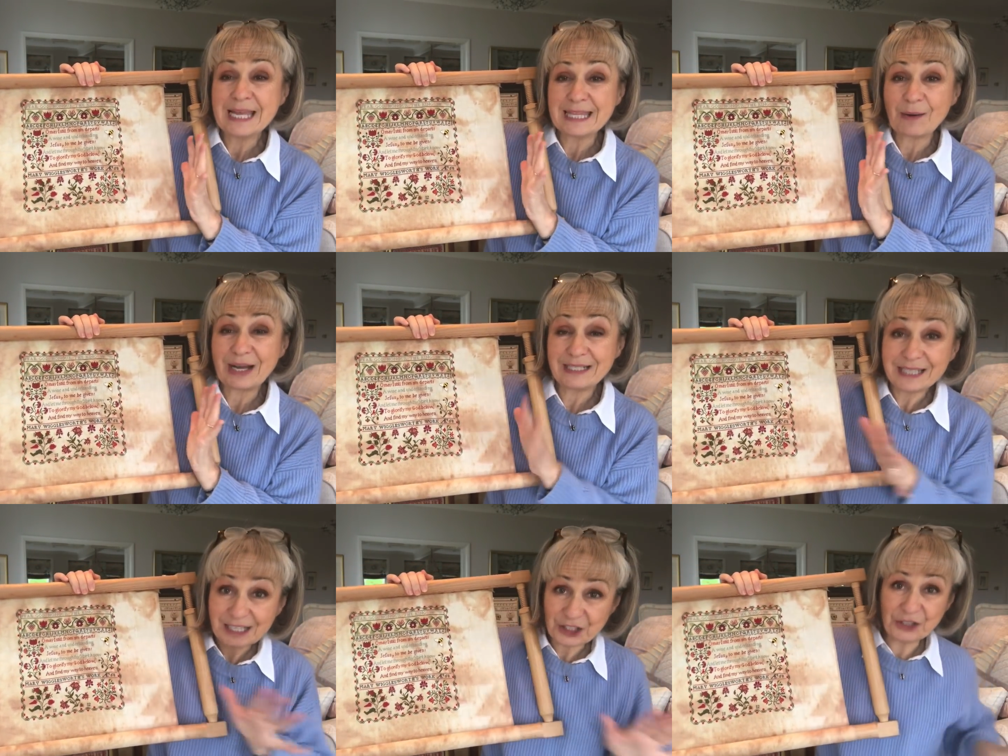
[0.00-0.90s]
Now, I
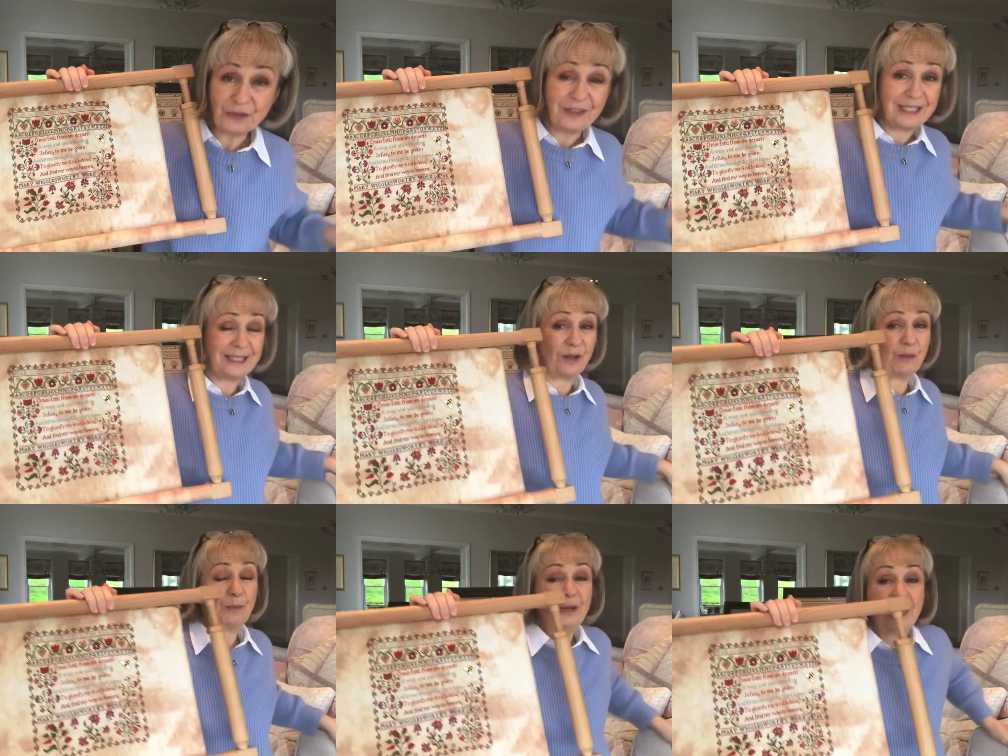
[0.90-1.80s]
touched on this
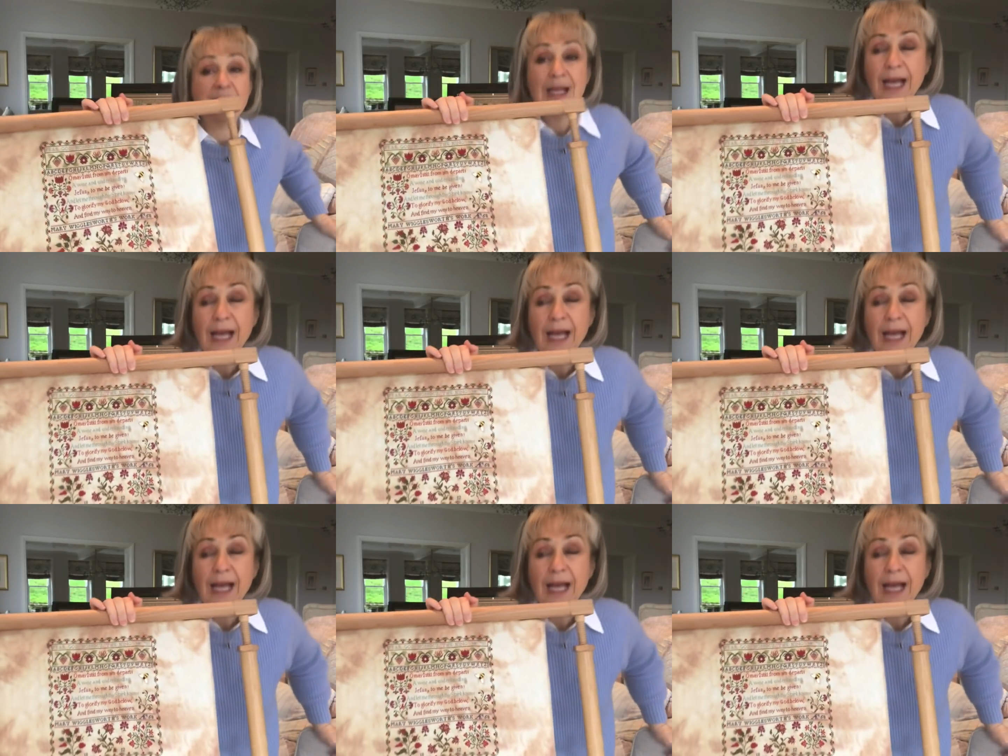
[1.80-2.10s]
sampler